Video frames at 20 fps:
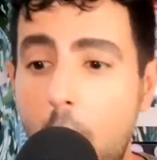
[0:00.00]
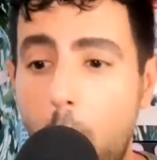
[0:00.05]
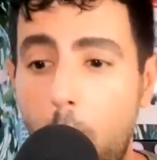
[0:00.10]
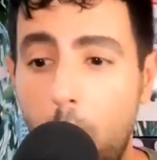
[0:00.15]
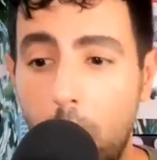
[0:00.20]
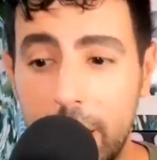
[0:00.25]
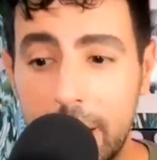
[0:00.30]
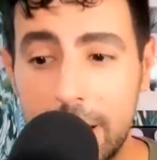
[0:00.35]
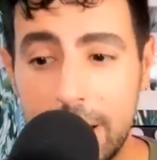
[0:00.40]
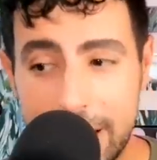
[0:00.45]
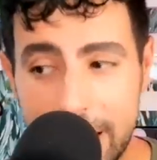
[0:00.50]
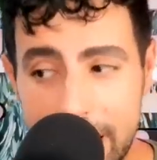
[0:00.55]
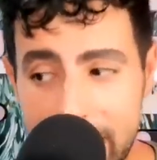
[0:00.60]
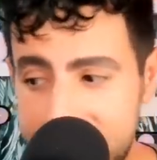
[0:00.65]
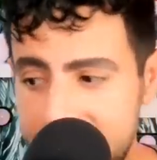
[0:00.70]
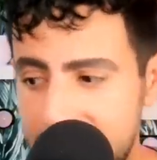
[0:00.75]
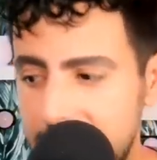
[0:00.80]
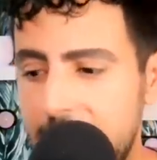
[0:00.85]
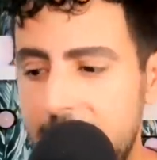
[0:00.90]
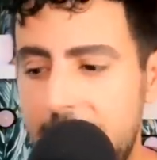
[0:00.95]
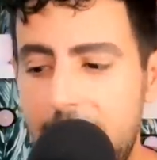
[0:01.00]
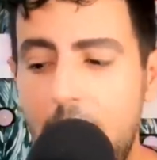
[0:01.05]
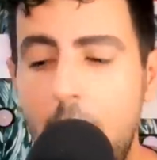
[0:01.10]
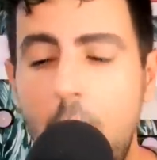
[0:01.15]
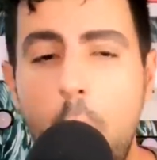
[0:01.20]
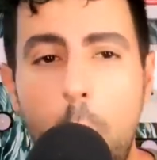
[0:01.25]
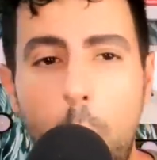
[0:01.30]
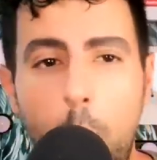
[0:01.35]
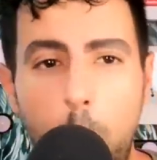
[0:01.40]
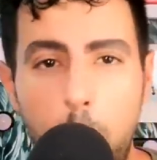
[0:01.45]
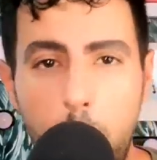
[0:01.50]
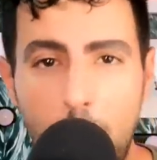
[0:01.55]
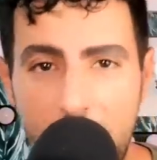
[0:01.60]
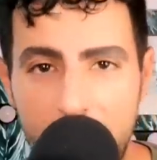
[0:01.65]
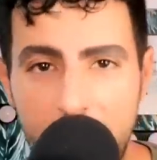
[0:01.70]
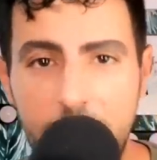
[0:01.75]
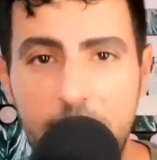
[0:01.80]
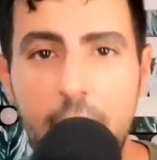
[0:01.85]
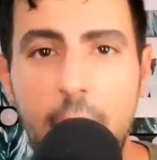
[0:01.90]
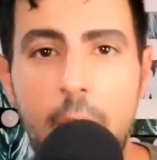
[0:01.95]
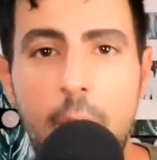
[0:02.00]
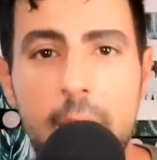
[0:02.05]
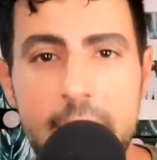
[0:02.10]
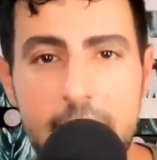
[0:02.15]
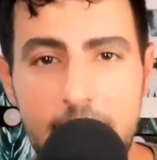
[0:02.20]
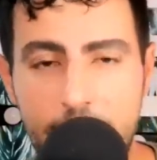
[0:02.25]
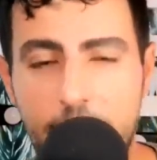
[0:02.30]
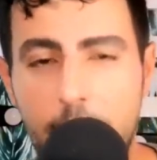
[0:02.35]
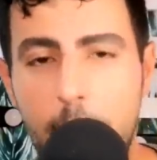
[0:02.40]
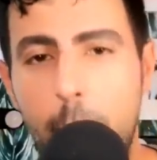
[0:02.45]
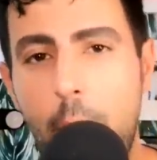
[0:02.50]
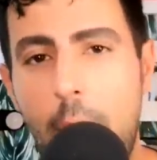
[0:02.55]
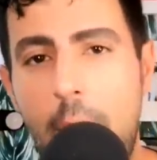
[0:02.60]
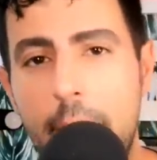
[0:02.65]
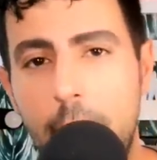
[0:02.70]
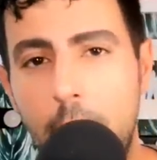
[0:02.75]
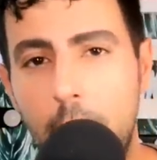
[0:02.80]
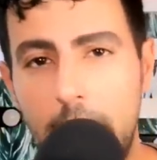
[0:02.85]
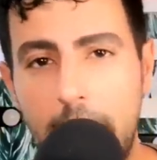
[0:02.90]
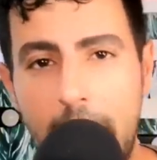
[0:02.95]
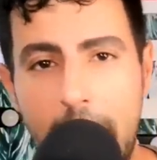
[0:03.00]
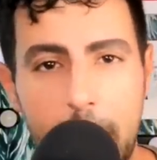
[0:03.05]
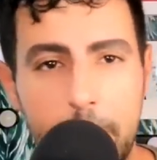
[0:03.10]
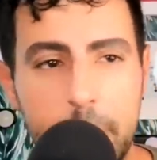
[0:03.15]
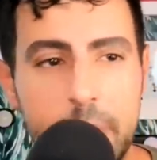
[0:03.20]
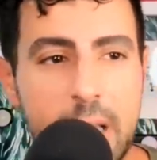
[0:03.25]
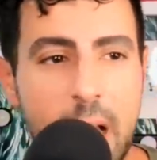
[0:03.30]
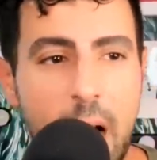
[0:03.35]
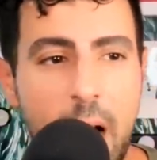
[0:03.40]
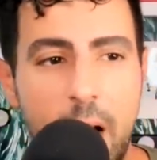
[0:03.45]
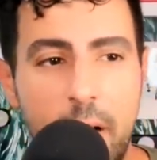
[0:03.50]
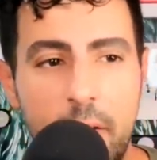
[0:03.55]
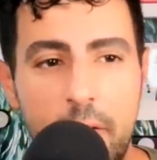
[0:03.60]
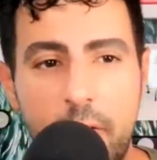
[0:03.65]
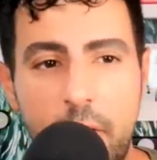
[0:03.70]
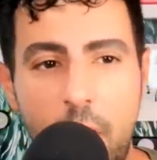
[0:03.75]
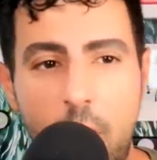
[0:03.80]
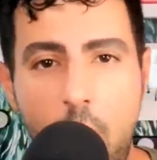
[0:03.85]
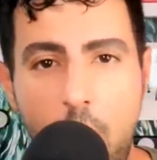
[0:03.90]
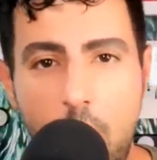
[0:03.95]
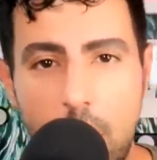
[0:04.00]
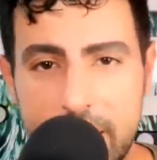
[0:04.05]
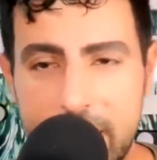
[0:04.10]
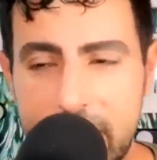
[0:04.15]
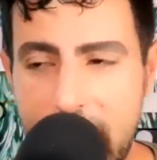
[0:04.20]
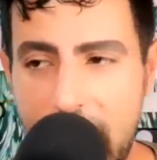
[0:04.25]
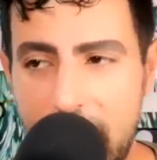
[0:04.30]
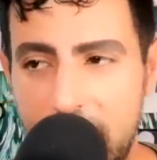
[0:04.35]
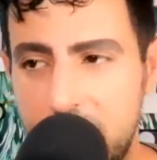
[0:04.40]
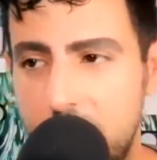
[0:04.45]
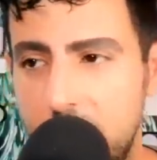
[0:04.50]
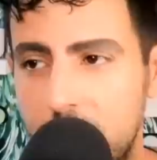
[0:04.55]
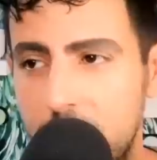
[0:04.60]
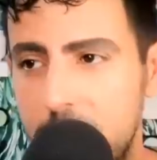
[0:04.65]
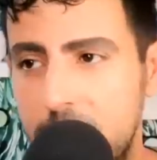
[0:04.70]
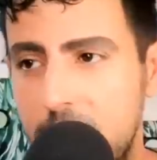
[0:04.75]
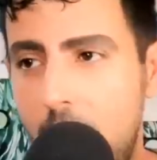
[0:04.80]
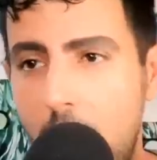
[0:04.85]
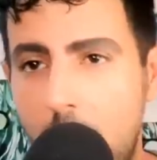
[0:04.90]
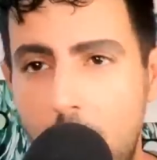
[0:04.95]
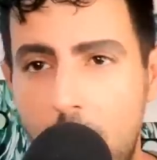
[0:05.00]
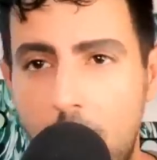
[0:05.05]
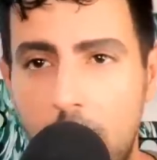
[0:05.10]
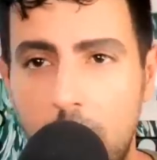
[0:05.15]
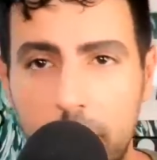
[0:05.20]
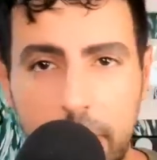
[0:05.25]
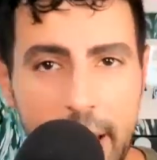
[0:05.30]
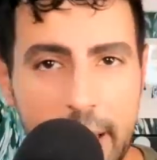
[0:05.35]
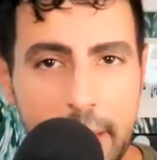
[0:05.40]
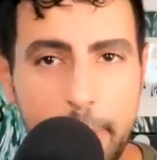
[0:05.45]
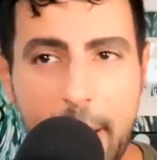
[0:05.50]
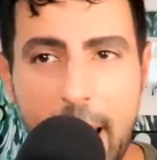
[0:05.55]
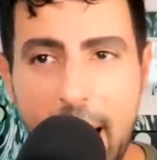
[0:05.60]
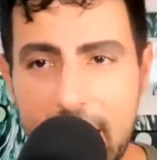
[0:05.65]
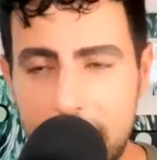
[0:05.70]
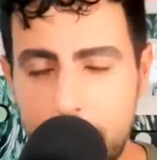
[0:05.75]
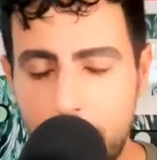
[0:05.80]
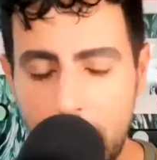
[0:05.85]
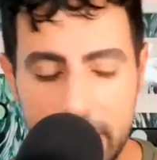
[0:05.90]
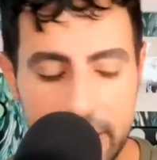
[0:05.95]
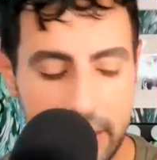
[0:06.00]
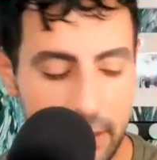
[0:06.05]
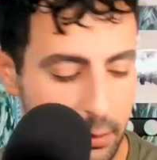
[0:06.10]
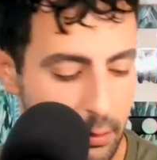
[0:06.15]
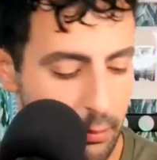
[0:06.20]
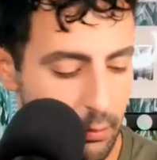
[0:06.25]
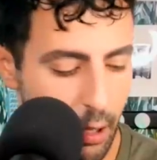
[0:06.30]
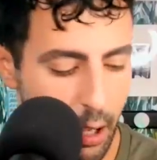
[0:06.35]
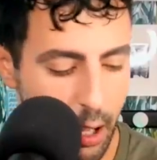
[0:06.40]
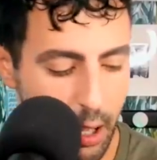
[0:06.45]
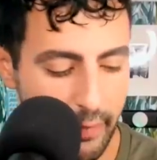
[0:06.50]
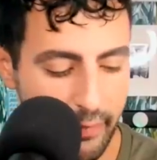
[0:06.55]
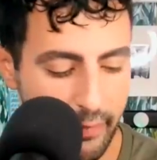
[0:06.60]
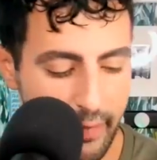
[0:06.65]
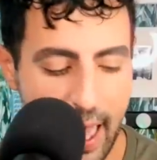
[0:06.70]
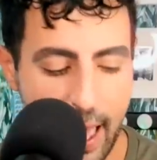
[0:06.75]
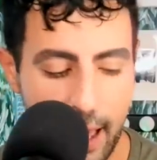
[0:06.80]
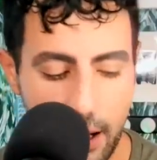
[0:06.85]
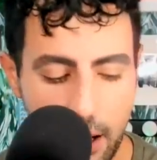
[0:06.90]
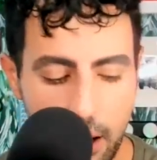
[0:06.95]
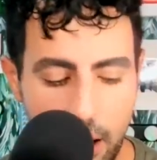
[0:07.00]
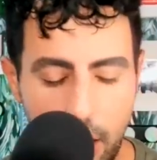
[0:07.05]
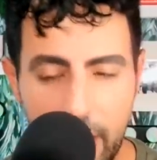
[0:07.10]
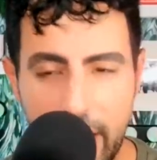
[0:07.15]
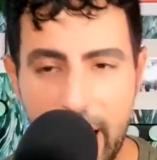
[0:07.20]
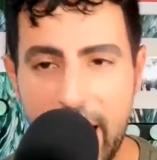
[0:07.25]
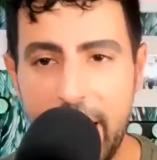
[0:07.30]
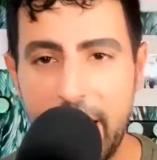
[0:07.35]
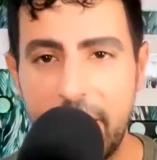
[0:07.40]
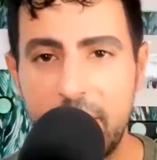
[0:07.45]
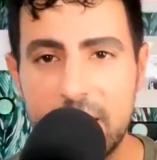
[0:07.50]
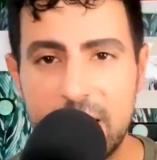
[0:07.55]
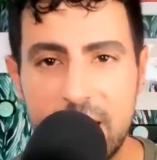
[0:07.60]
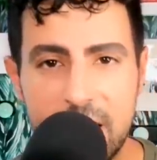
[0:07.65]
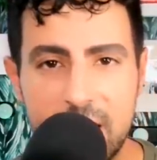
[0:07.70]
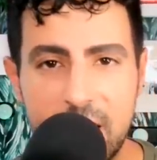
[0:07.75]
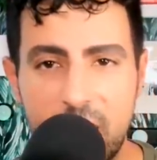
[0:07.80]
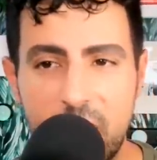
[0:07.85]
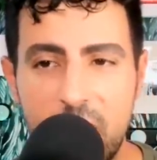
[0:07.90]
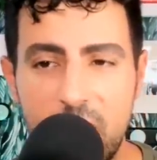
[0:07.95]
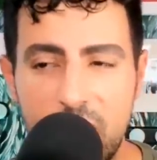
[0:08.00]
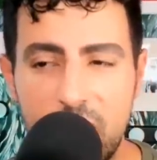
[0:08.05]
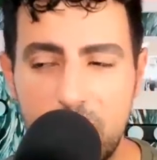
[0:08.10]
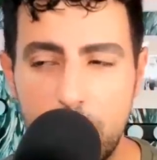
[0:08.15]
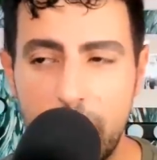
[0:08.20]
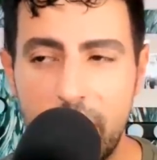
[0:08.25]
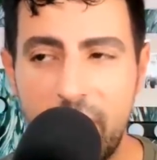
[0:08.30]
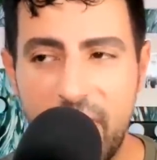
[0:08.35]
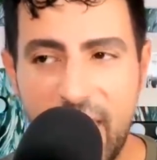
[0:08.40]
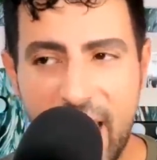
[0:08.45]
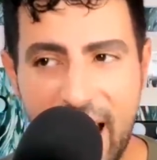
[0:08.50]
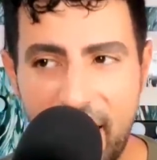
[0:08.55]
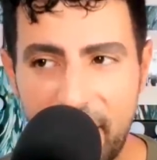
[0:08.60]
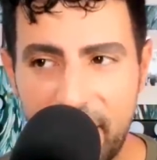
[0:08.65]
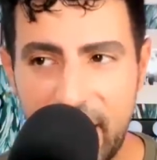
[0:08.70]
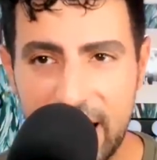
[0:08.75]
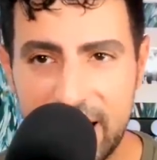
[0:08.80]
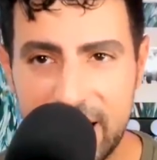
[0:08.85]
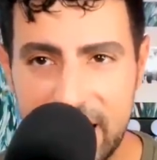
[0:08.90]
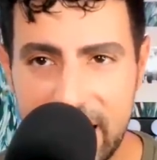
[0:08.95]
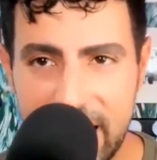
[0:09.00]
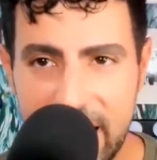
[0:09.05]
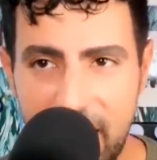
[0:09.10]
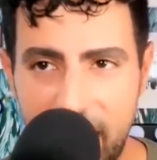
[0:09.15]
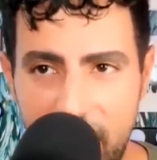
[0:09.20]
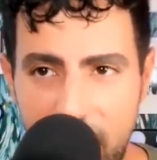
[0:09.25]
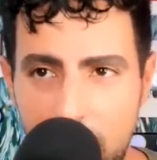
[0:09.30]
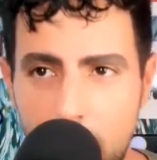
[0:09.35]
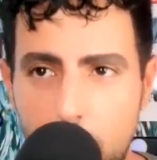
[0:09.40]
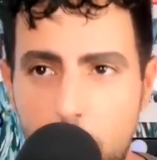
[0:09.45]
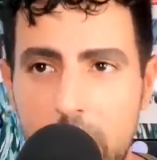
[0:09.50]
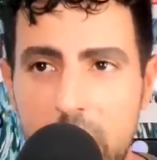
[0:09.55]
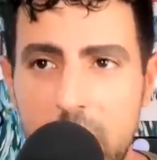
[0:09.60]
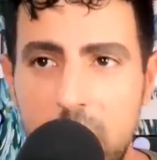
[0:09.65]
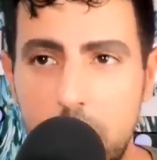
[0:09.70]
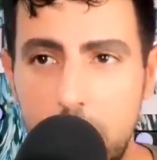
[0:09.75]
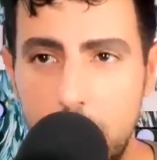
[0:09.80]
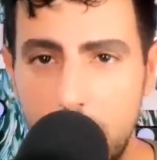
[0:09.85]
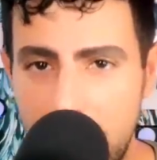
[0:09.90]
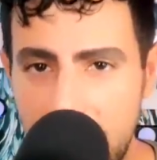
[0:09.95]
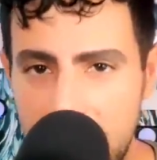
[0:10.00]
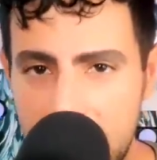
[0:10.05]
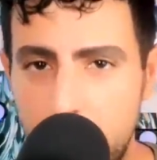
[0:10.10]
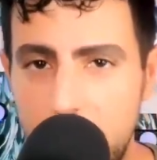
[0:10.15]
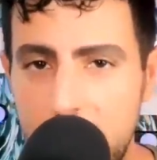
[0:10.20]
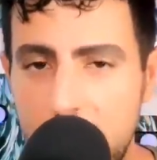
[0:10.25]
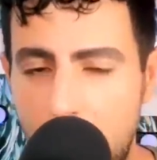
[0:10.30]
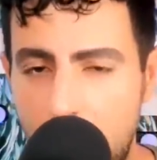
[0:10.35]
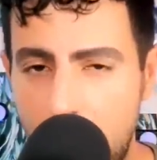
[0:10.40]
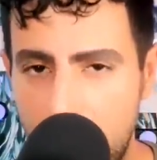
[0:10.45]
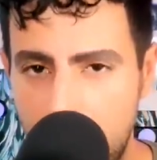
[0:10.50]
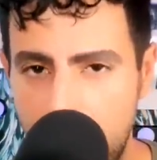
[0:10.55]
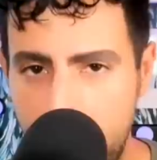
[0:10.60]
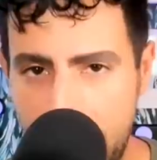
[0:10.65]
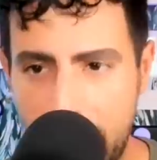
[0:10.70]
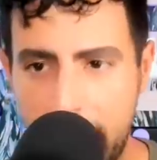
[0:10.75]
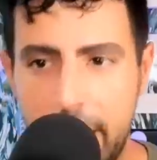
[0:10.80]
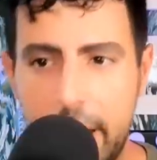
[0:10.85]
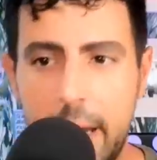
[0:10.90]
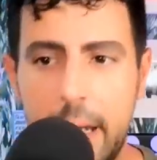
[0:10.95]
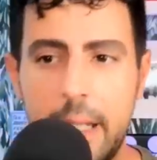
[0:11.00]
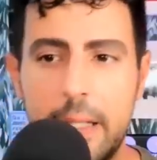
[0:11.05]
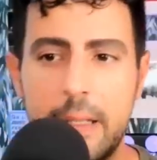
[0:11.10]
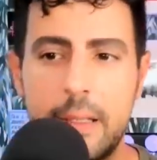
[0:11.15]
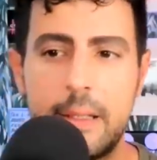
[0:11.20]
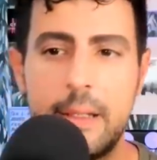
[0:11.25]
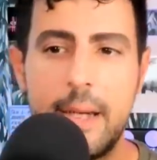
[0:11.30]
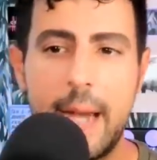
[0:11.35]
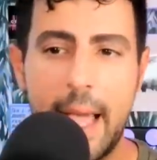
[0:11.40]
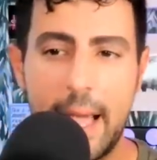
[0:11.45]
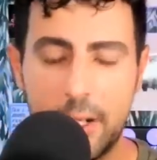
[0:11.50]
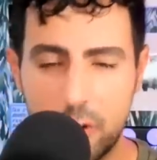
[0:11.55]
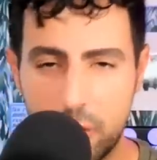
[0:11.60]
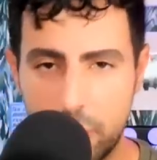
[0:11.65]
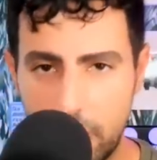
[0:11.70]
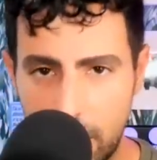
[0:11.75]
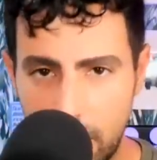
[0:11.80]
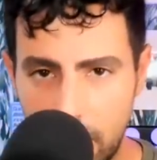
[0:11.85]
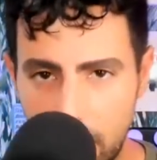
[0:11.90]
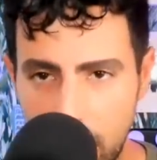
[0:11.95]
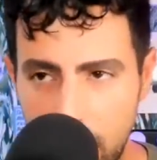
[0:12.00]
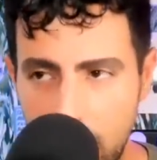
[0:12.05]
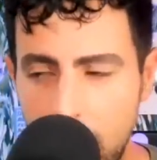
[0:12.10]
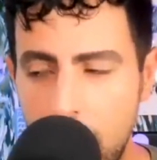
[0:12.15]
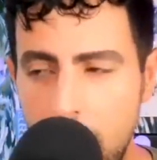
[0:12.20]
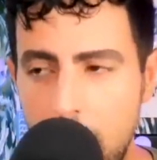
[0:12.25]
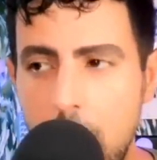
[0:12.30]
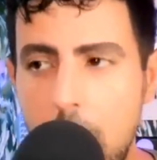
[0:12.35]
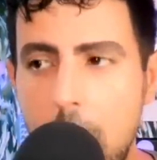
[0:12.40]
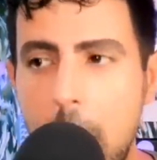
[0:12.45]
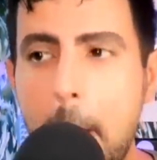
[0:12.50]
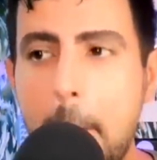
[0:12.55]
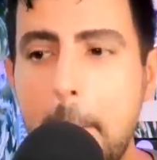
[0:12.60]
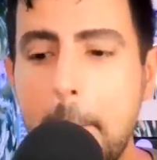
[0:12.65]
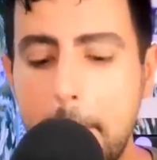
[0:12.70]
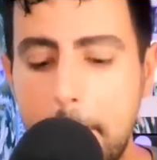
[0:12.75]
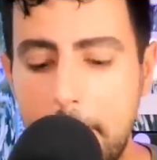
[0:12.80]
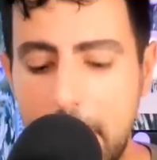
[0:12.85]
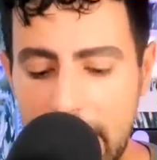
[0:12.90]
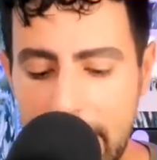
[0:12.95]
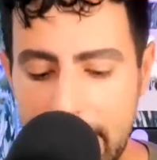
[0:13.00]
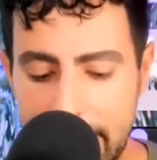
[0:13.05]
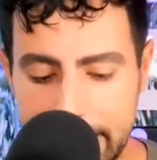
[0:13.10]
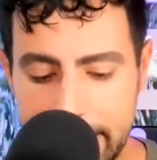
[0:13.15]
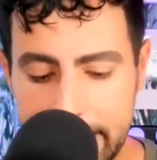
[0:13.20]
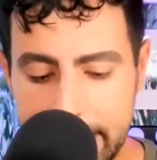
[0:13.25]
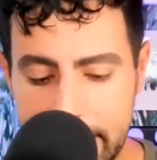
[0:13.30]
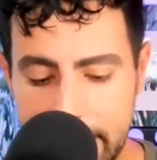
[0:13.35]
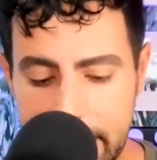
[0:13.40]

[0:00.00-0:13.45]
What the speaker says: or consistently, with different Bravo Lebs of all statures, all like past, present, all of that. Okay. This has nothing to do with that. That's a given. We do this. We talk about it. It's natural. But